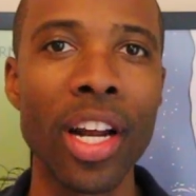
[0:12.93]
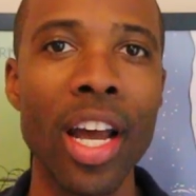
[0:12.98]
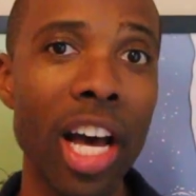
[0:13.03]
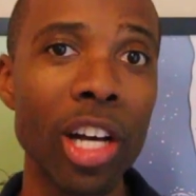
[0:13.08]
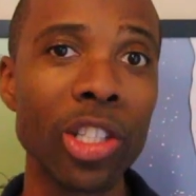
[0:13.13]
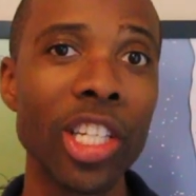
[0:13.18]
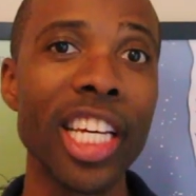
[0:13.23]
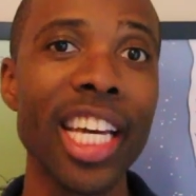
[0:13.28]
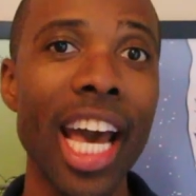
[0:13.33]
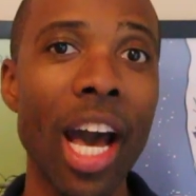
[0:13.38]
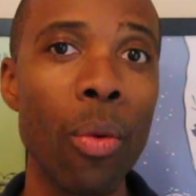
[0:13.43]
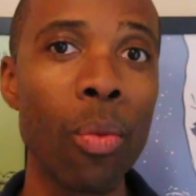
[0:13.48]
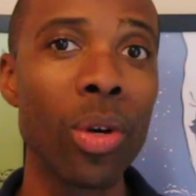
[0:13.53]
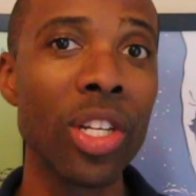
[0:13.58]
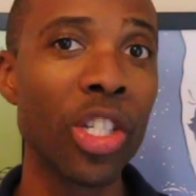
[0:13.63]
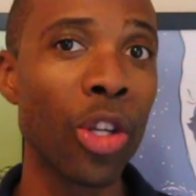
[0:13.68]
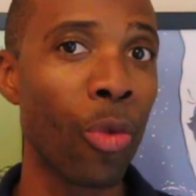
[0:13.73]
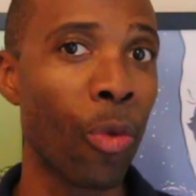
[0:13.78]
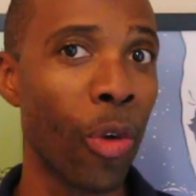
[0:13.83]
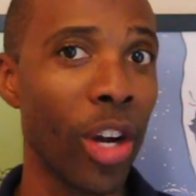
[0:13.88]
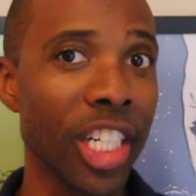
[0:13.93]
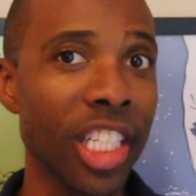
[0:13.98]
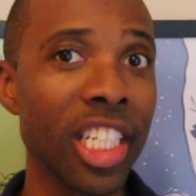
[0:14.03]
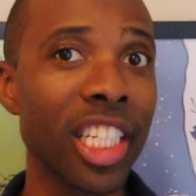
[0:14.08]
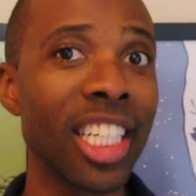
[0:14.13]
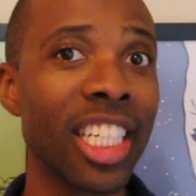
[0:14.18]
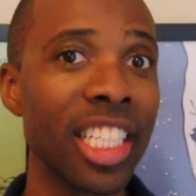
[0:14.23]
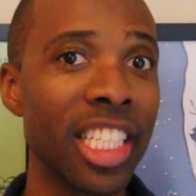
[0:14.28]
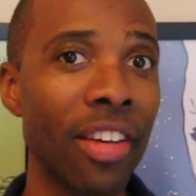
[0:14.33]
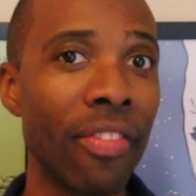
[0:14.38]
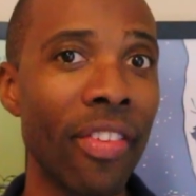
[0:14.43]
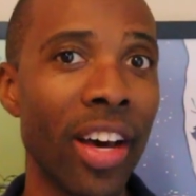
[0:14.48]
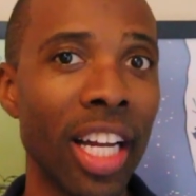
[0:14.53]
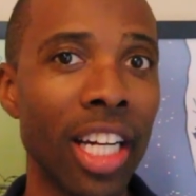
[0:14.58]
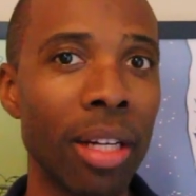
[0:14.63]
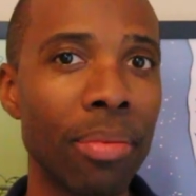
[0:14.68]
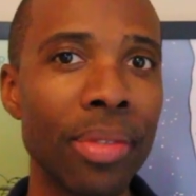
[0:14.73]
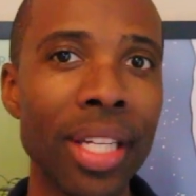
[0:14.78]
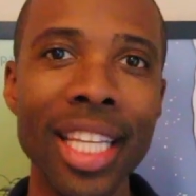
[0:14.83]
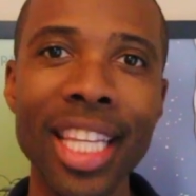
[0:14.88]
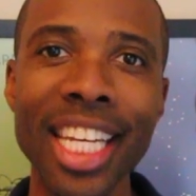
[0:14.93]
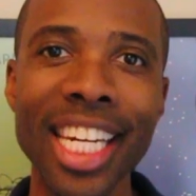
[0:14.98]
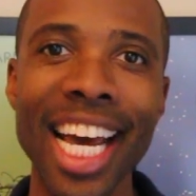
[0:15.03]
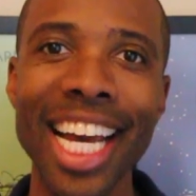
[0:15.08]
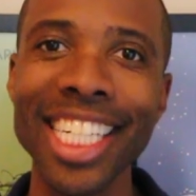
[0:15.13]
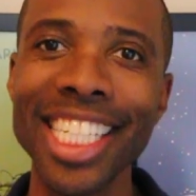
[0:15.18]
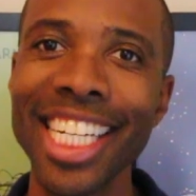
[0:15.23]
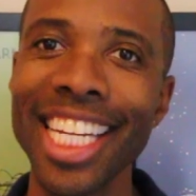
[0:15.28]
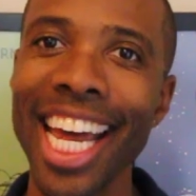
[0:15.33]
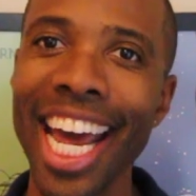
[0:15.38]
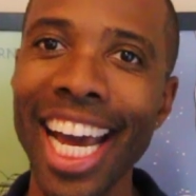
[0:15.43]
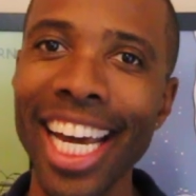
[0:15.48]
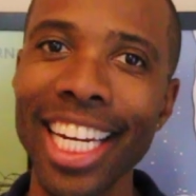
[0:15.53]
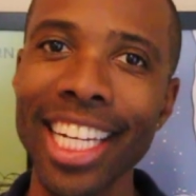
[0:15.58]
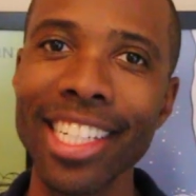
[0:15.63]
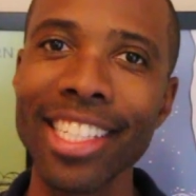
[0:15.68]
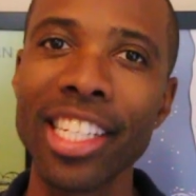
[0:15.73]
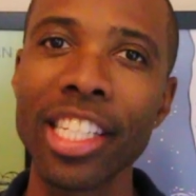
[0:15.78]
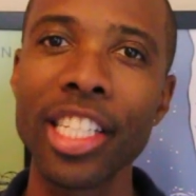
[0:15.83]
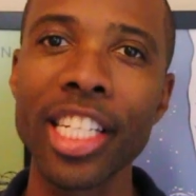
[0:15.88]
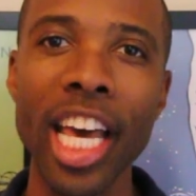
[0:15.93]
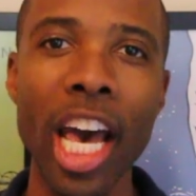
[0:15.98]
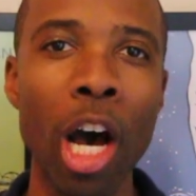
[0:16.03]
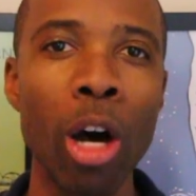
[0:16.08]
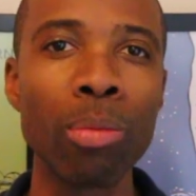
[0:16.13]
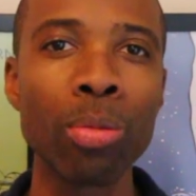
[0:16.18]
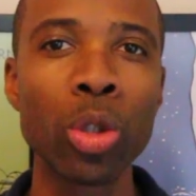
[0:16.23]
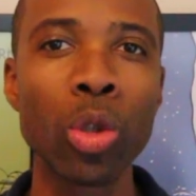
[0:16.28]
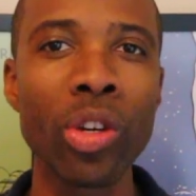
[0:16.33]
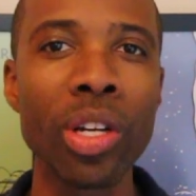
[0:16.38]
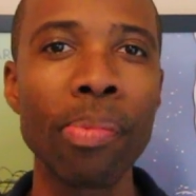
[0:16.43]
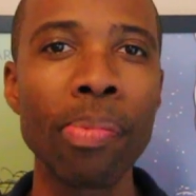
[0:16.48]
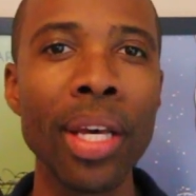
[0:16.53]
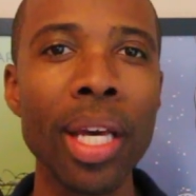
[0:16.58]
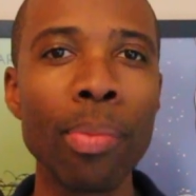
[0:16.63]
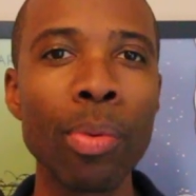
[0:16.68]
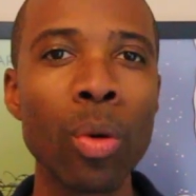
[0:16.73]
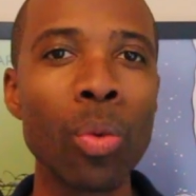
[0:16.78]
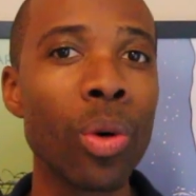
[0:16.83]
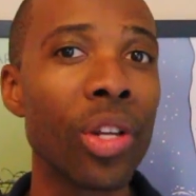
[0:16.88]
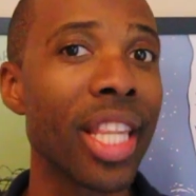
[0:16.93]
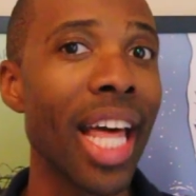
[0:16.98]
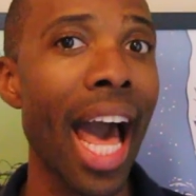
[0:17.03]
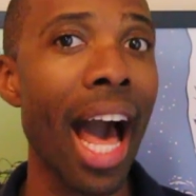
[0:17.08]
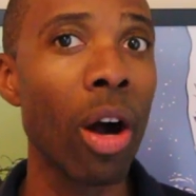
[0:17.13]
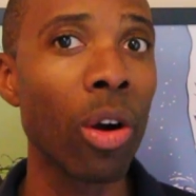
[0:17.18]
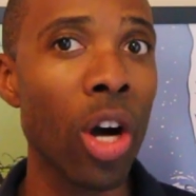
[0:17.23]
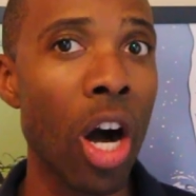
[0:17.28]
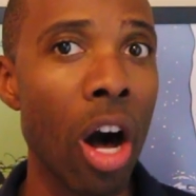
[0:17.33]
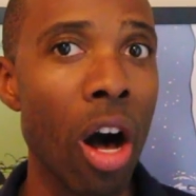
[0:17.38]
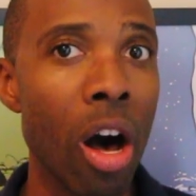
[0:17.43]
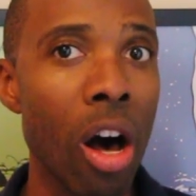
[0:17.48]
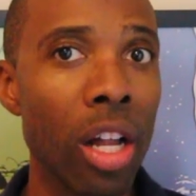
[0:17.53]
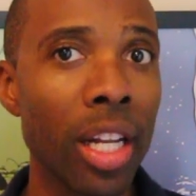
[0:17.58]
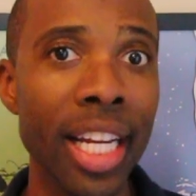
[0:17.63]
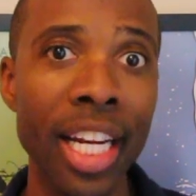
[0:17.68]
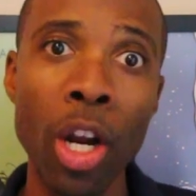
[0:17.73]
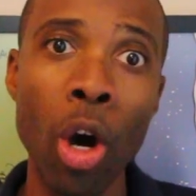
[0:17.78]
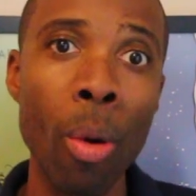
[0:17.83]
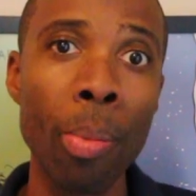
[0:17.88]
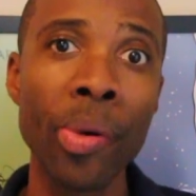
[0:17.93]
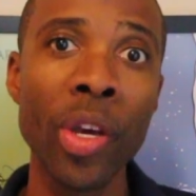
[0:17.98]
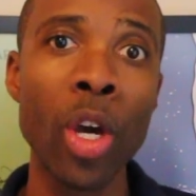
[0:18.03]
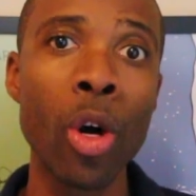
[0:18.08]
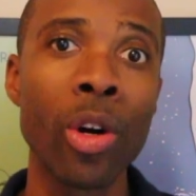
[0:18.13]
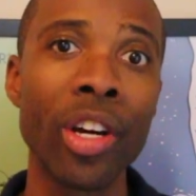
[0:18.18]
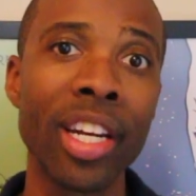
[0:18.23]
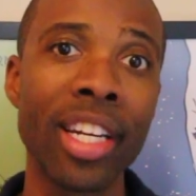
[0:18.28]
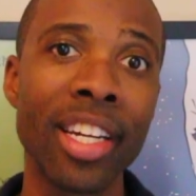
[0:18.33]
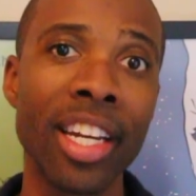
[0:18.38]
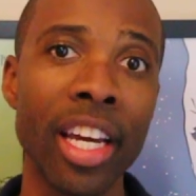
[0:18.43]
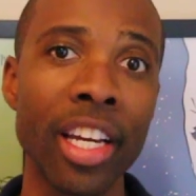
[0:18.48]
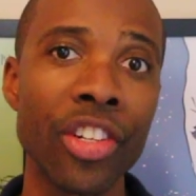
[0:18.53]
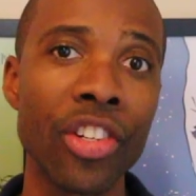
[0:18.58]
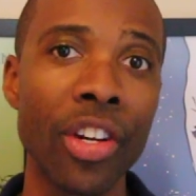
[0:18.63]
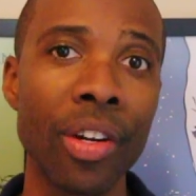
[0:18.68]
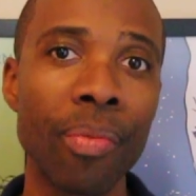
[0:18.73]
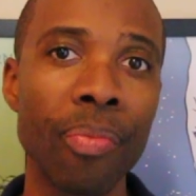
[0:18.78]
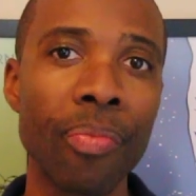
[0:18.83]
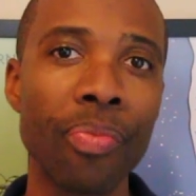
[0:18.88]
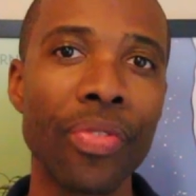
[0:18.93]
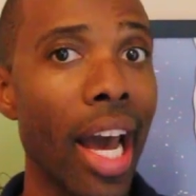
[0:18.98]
LDN was originally developed in the 1980s to help treat people with alcohol and opioid addiction.